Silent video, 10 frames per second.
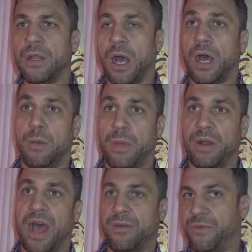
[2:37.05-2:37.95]
Uh, but
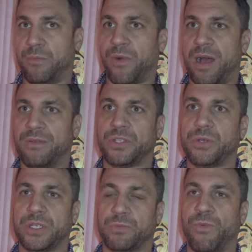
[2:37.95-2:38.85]
Alpha and Bravo
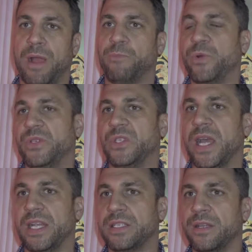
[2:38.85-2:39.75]
to us
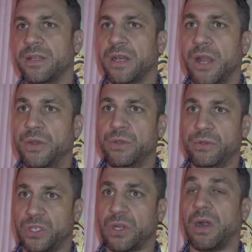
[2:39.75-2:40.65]
represent a new
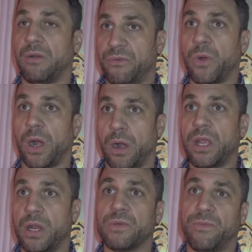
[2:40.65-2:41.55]
start for
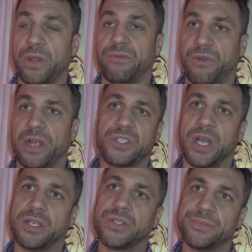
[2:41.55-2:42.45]
you know for the
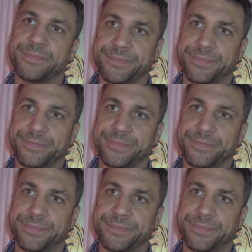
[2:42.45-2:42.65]
franchise.